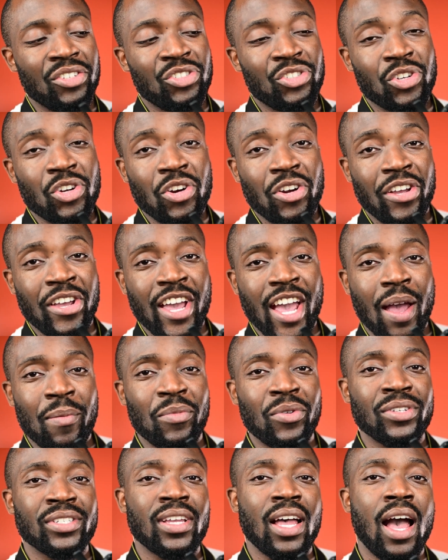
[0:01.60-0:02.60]
Is your
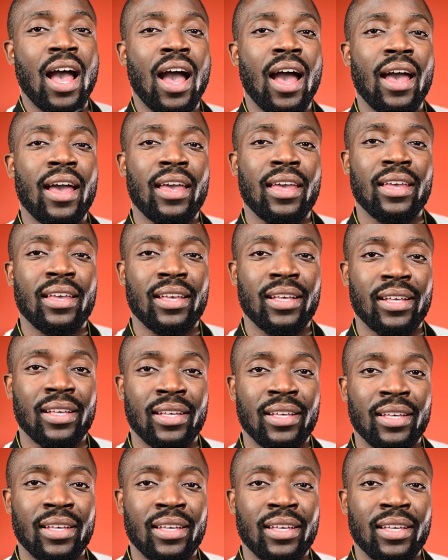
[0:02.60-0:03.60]
camera's eye
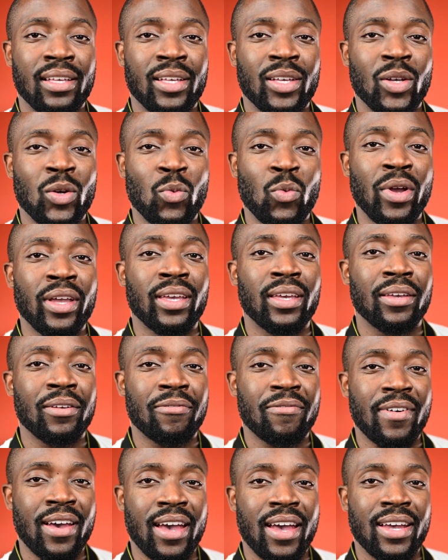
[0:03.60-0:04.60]
winking
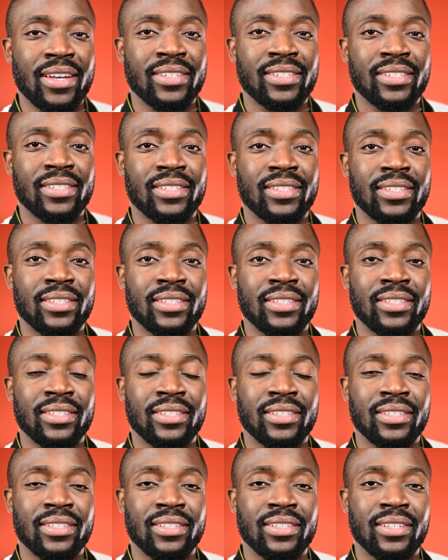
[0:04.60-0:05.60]
fast
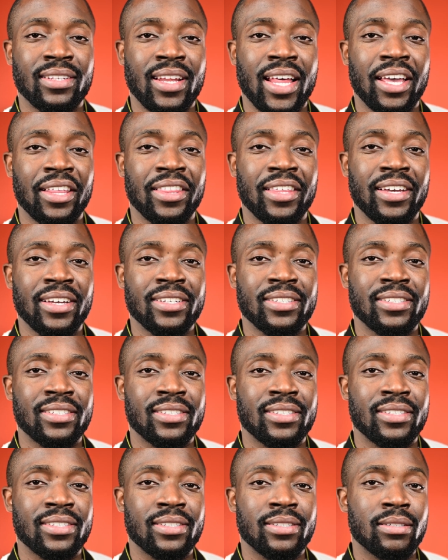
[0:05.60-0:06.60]
like
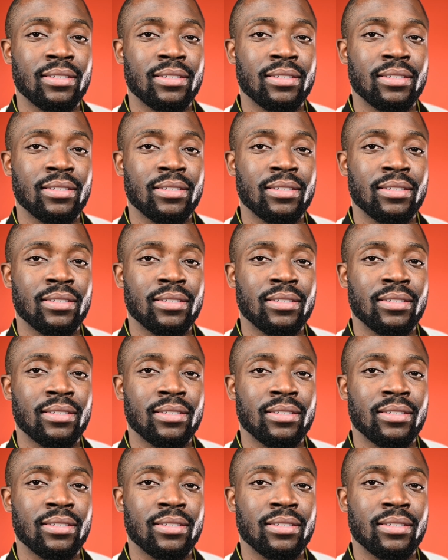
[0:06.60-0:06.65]
this?